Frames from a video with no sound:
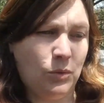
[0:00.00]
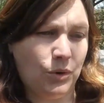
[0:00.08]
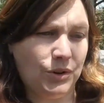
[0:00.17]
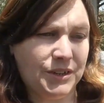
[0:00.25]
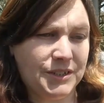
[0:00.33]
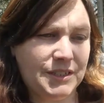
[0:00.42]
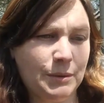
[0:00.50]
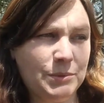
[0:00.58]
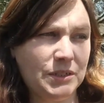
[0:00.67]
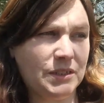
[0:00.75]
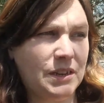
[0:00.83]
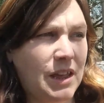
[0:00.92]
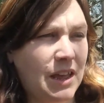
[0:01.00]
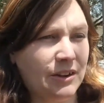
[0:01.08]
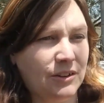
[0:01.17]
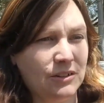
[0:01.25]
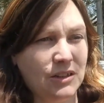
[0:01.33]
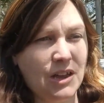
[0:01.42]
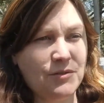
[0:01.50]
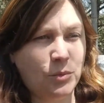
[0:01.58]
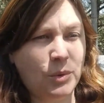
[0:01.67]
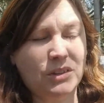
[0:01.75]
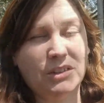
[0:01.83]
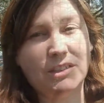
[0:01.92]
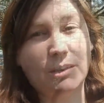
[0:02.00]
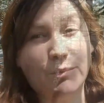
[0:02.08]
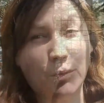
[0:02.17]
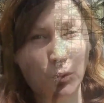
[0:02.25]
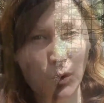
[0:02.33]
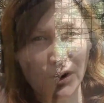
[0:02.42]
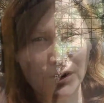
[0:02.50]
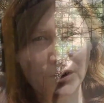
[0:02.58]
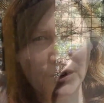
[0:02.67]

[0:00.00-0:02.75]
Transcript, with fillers: were accepted and are alive and well except for 1.